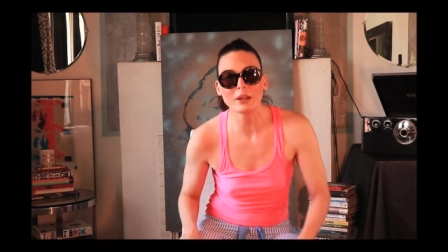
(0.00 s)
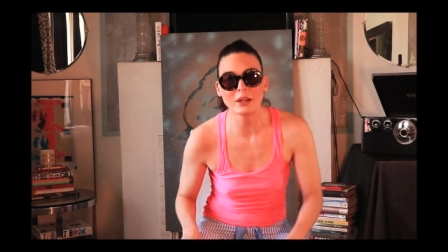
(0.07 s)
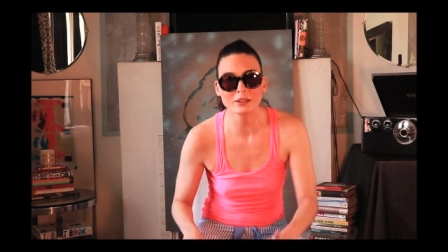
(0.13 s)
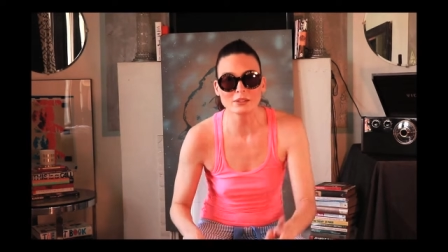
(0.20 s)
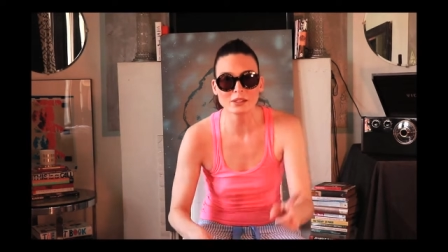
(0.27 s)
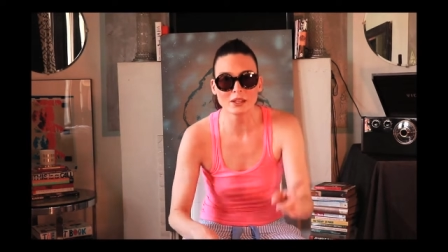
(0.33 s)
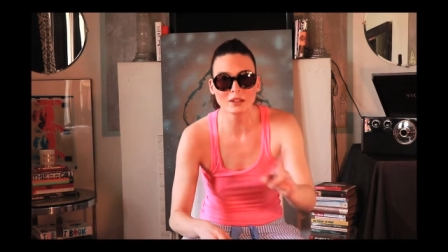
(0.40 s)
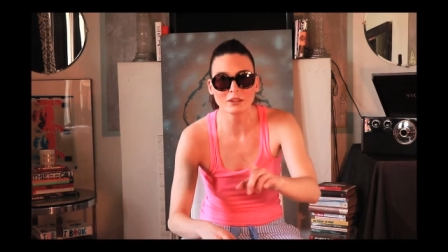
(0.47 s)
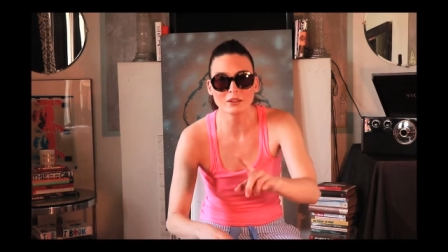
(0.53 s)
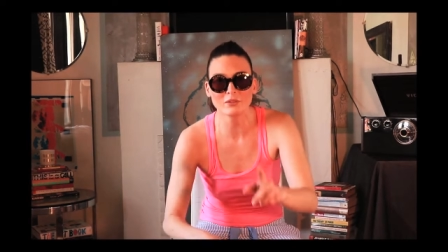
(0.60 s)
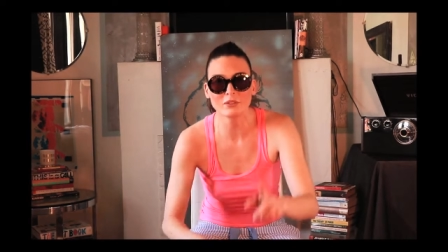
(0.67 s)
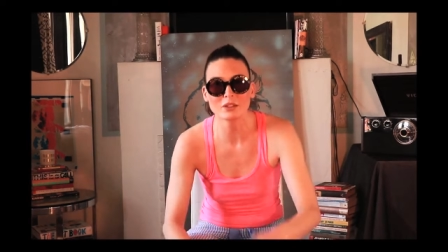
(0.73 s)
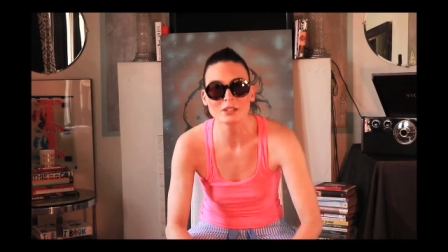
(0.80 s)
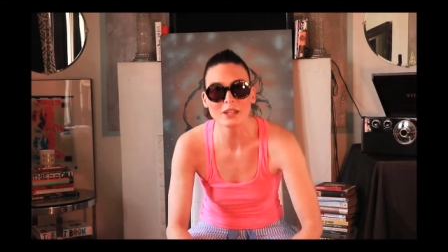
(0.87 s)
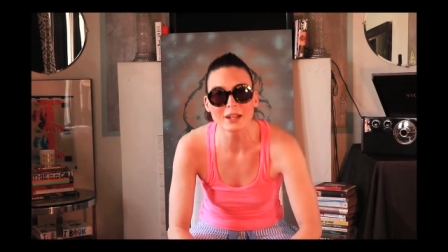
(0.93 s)
I gotta say hello
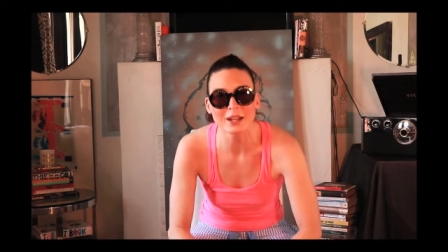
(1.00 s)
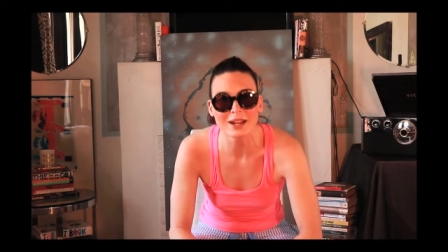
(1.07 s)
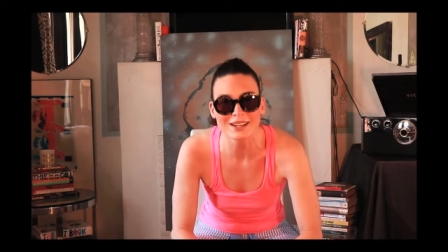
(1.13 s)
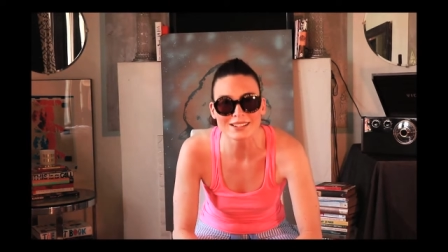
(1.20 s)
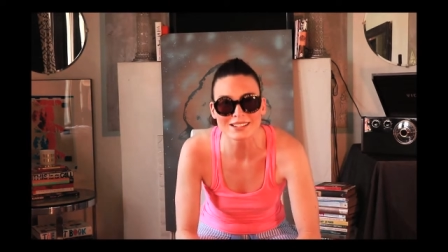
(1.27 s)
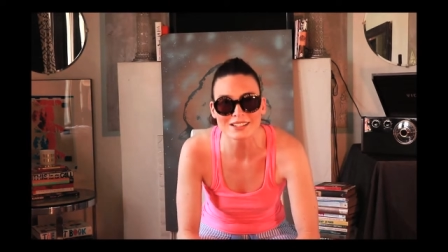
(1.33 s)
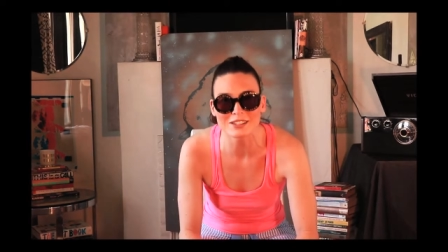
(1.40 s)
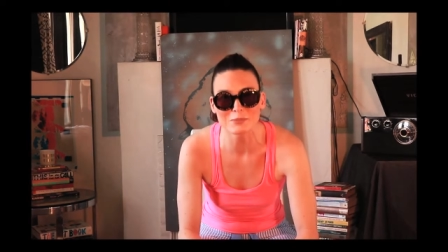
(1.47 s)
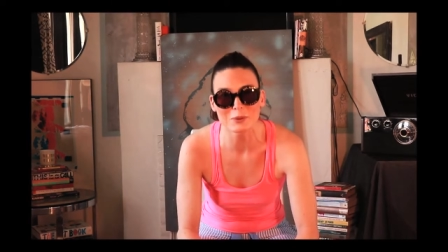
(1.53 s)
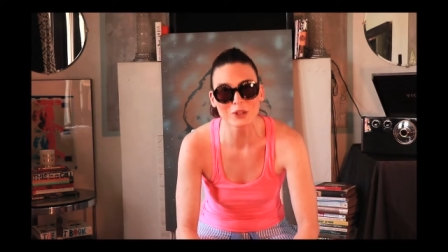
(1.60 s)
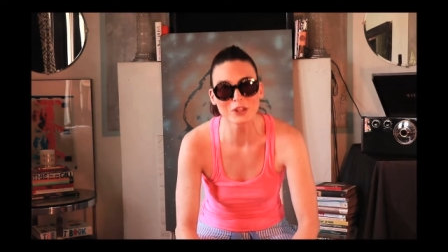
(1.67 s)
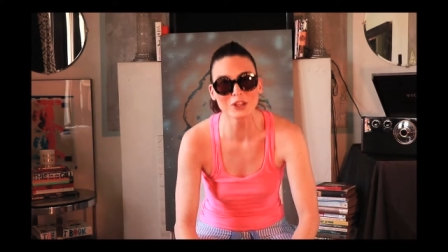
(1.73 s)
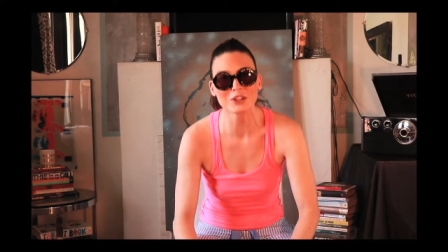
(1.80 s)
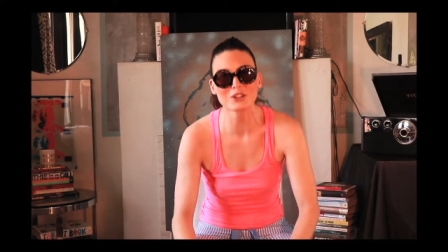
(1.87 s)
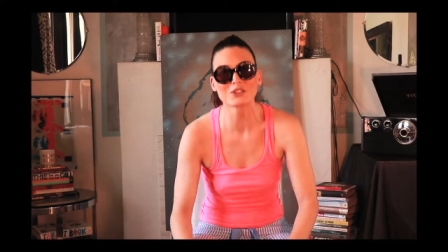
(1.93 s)
first. Hey guys, it's
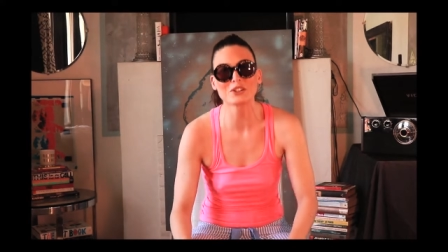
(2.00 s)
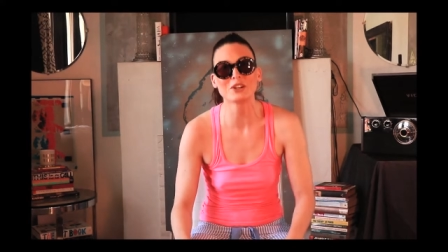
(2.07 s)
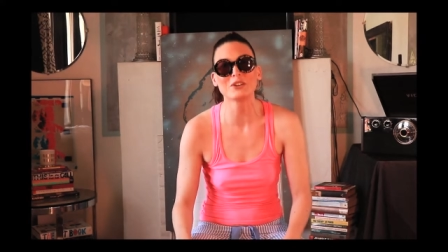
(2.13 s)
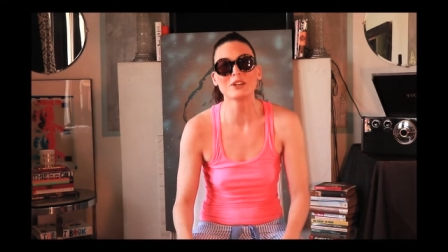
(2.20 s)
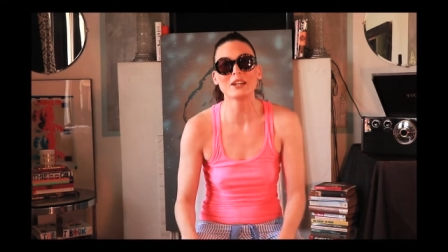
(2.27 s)
Sperlie Girl Show